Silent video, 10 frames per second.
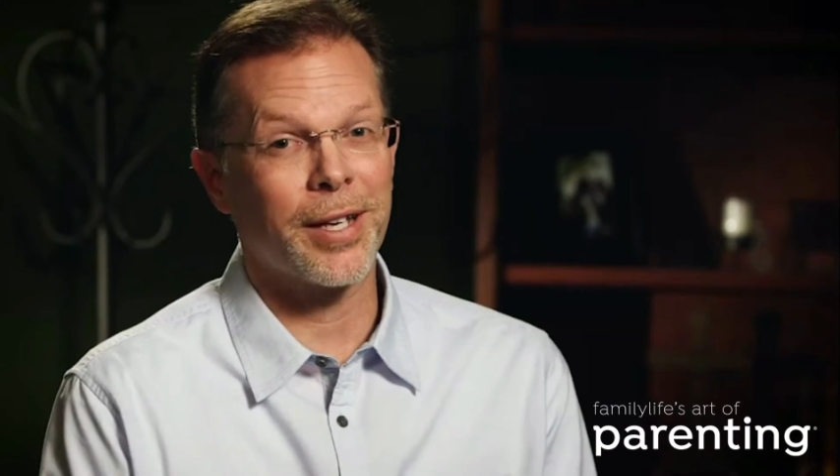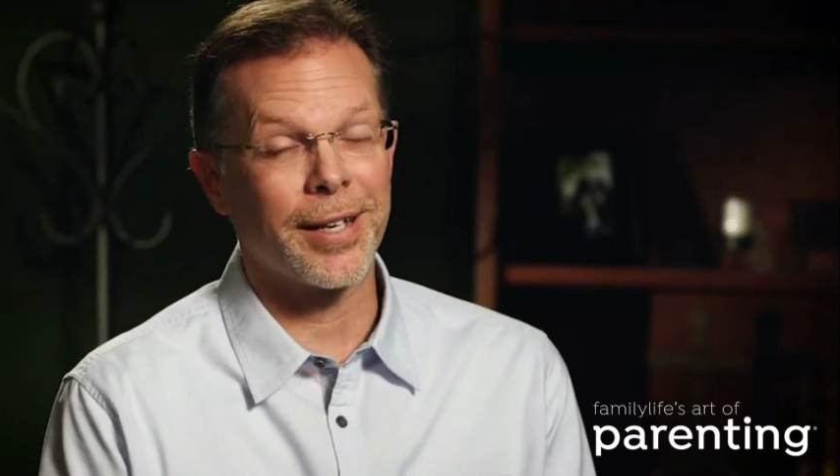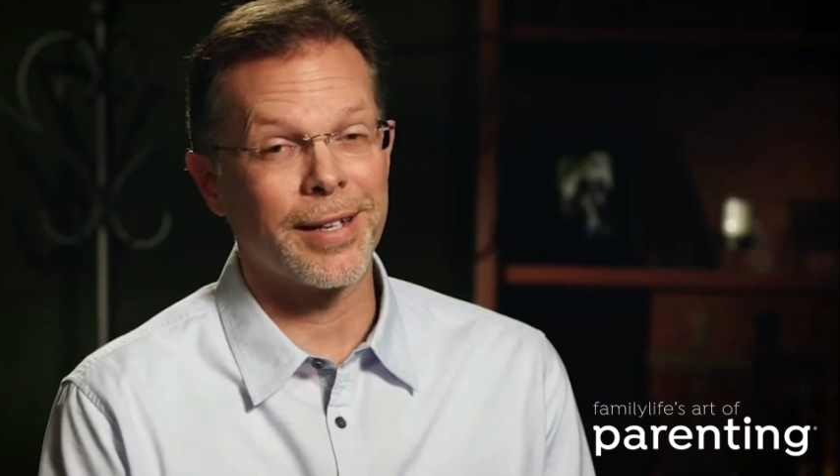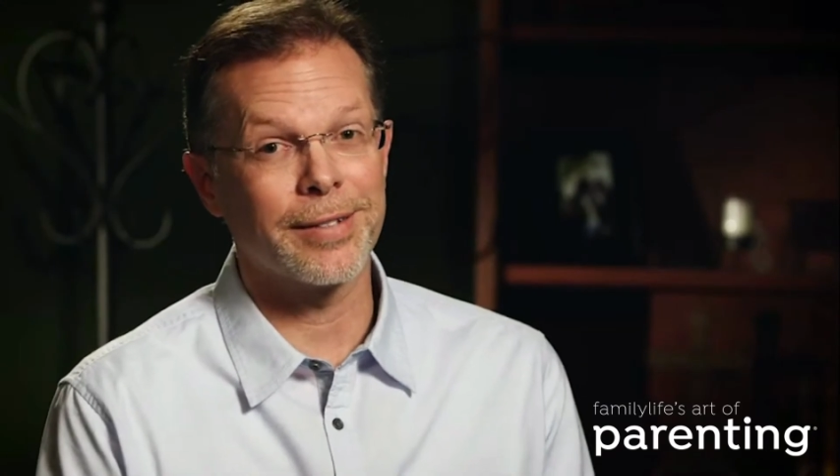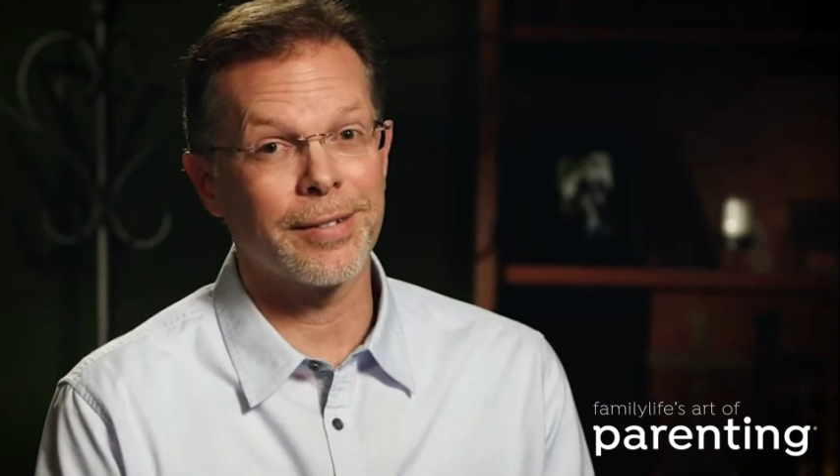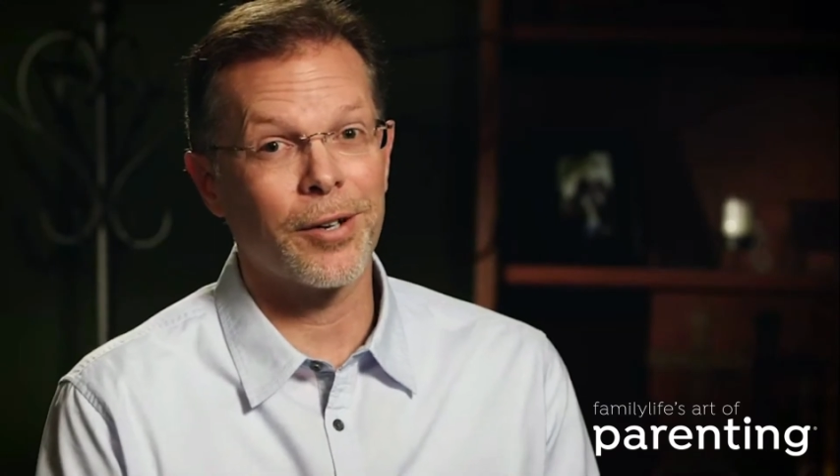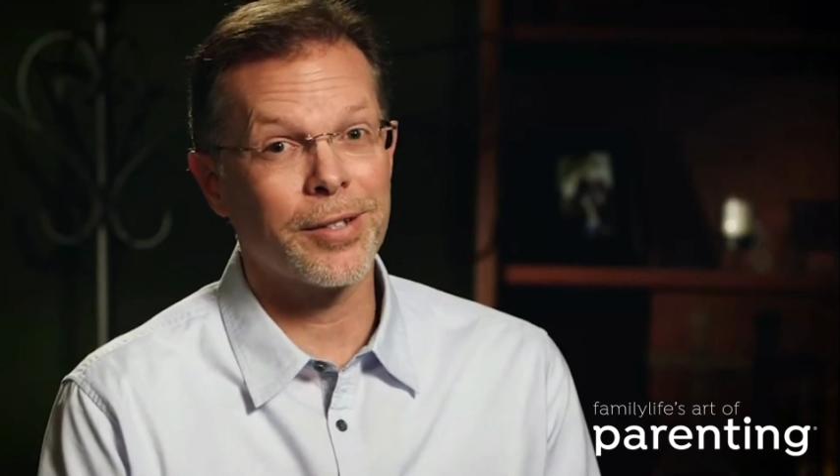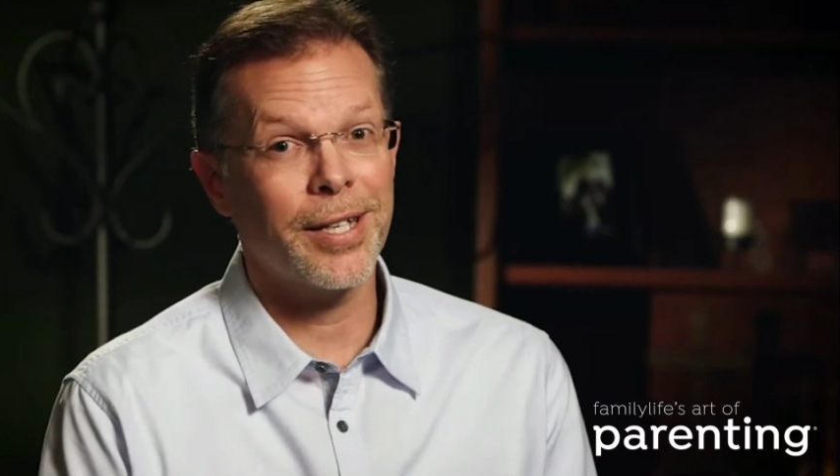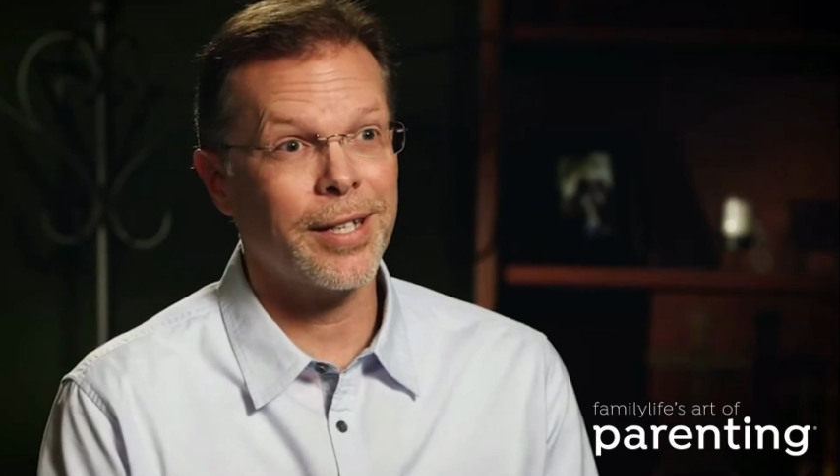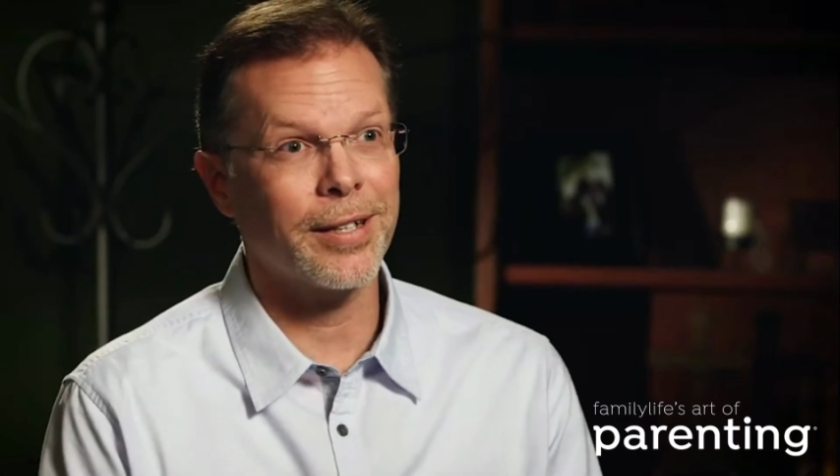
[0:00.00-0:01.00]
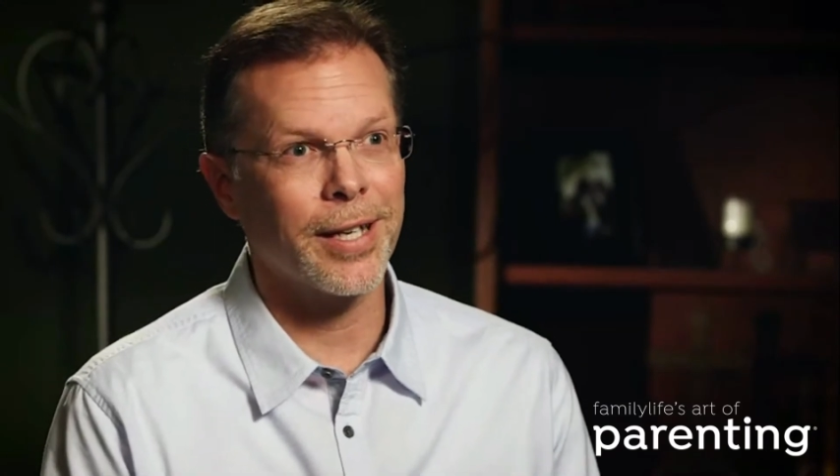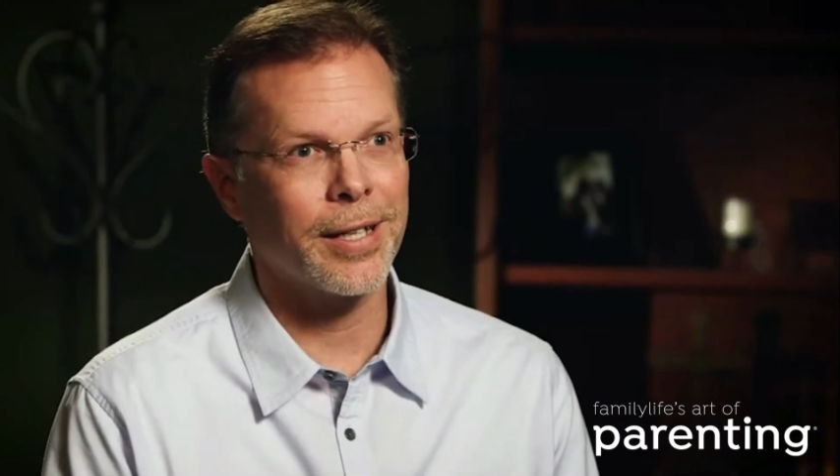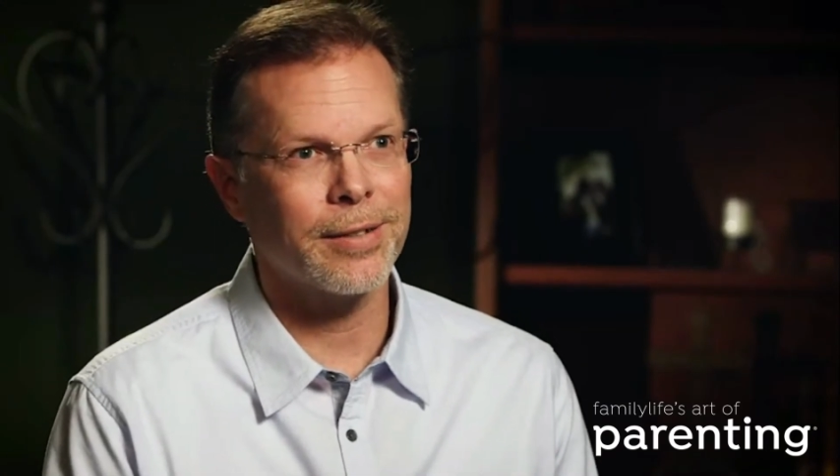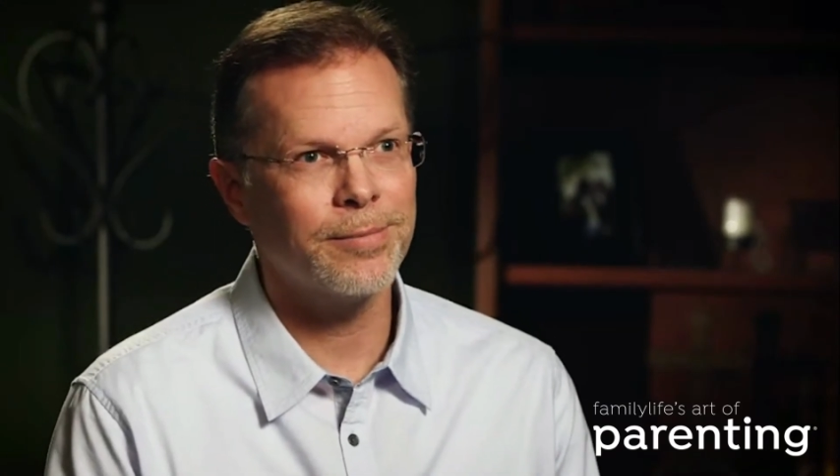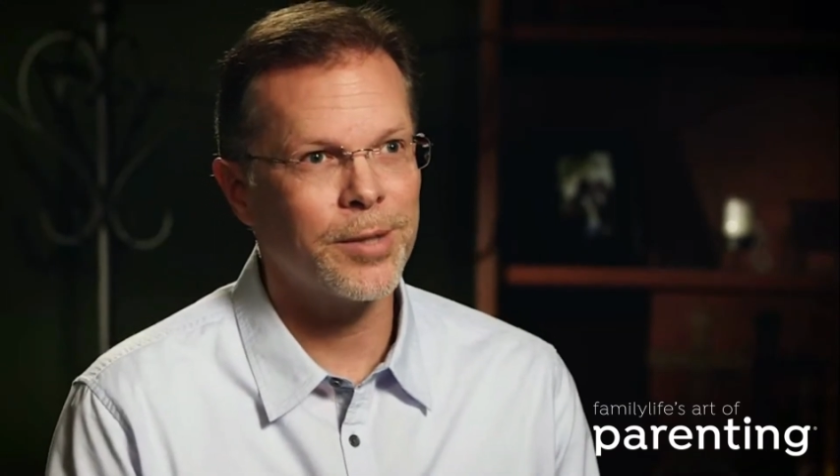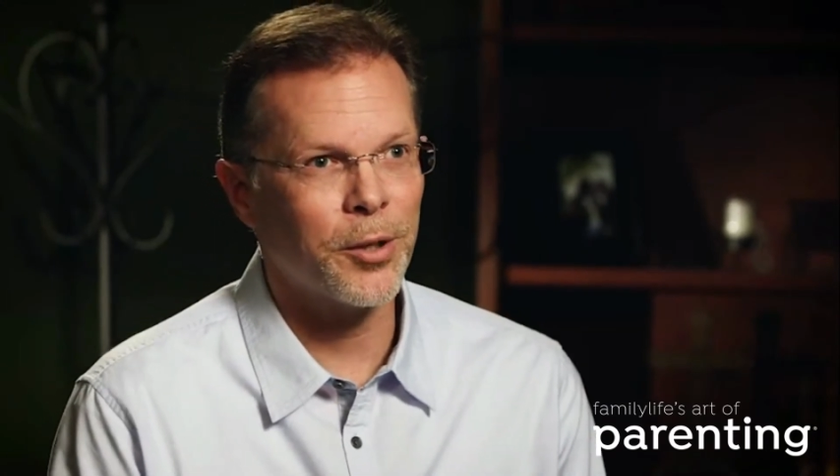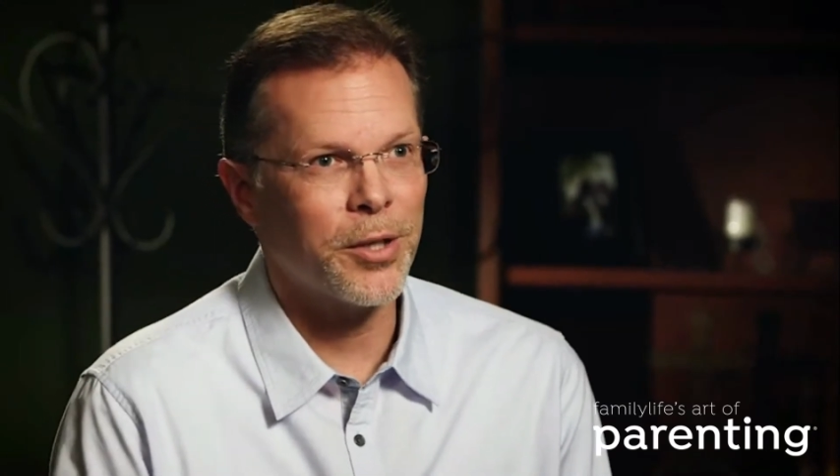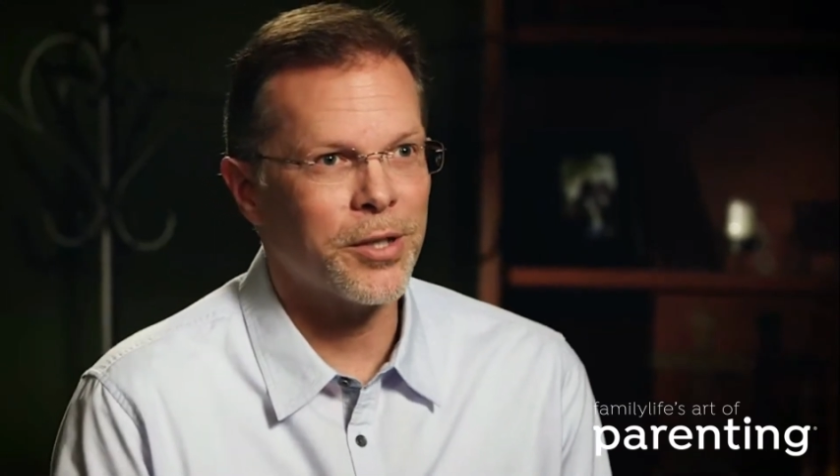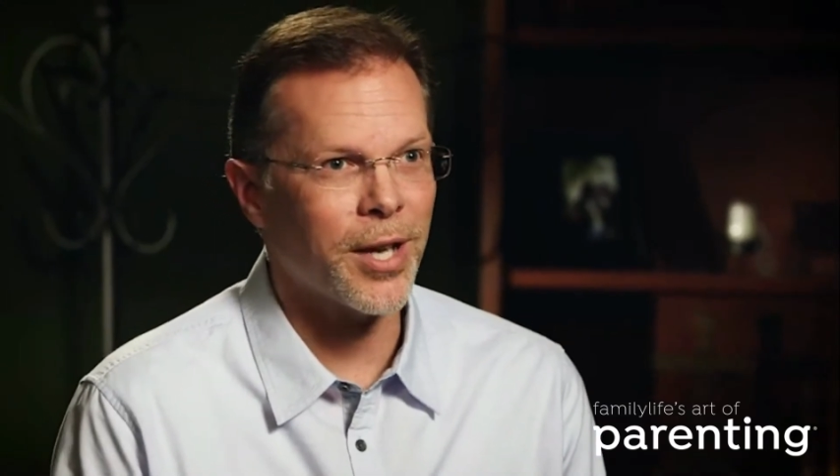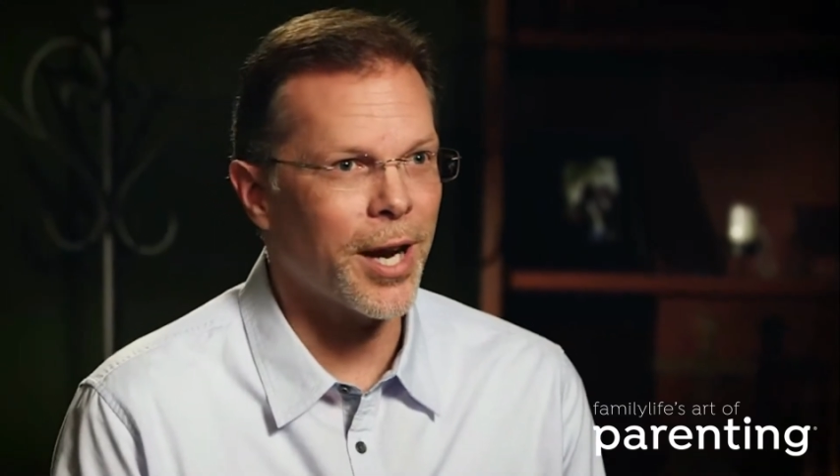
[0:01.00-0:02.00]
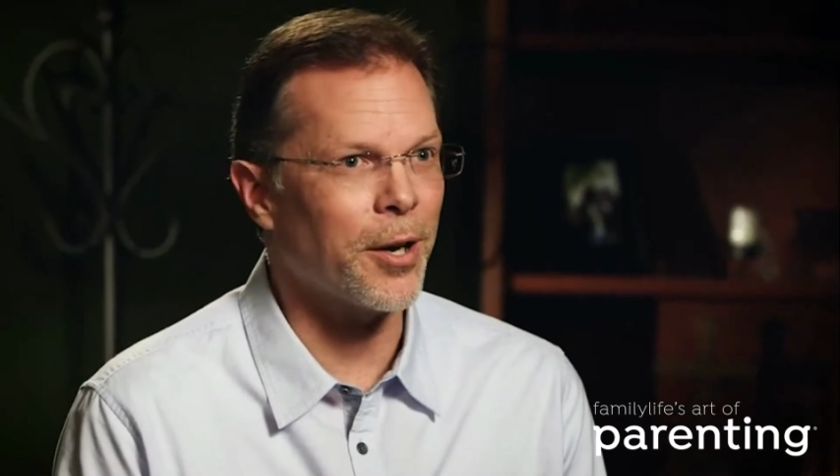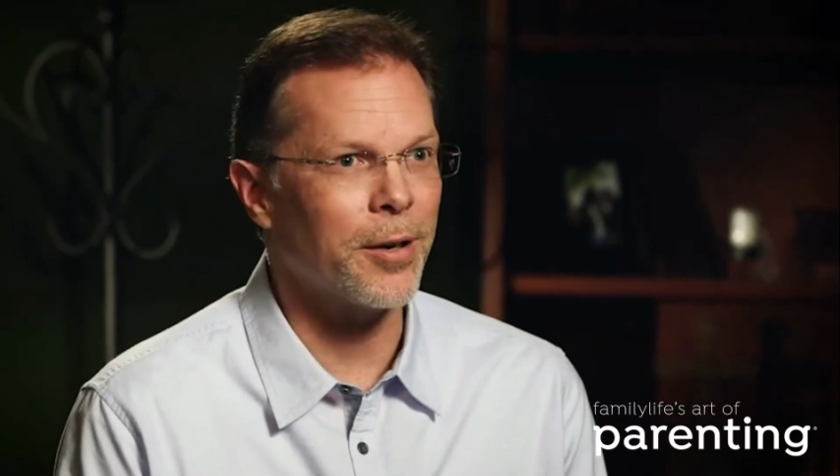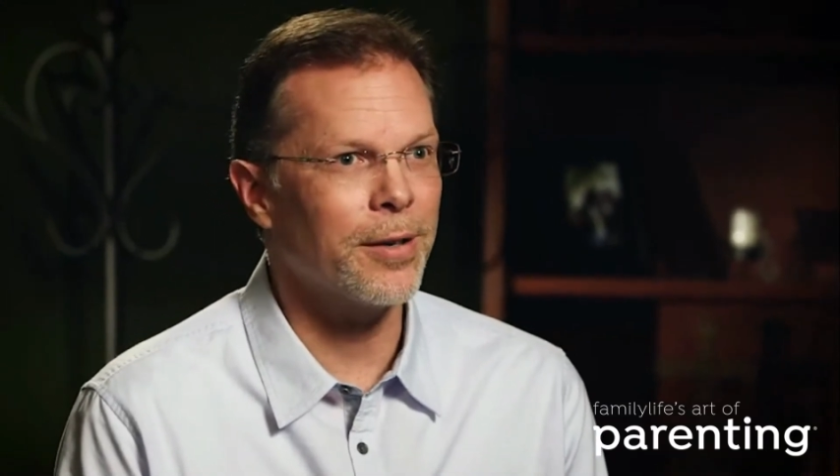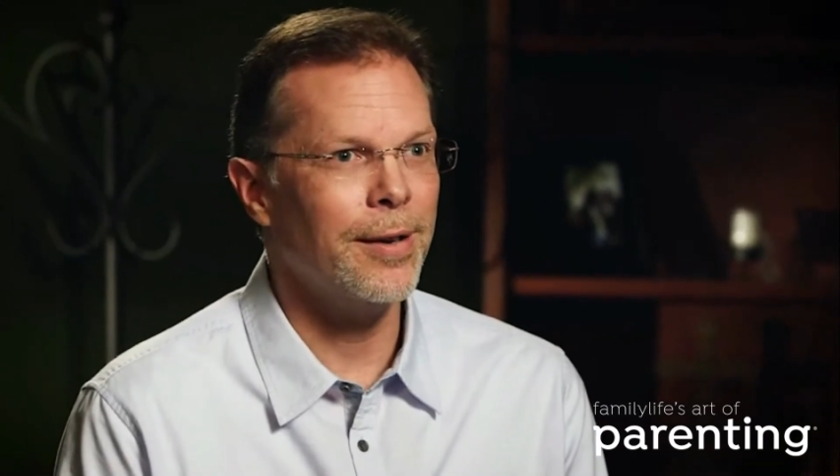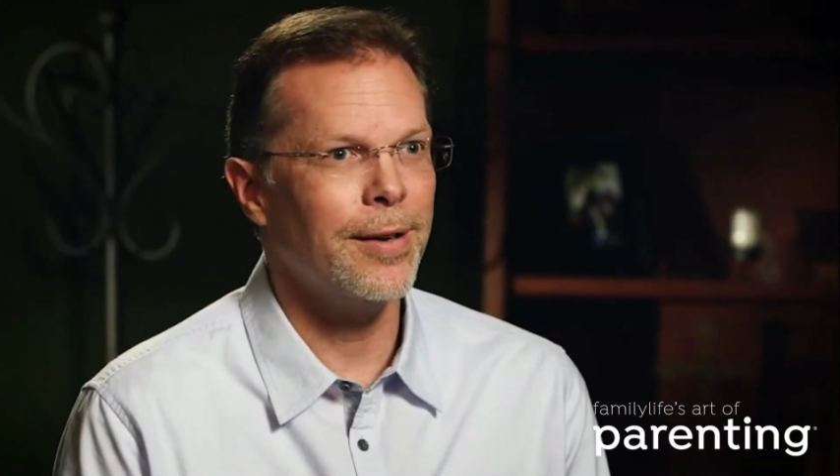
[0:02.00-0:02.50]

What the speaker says: thing is articulate your desire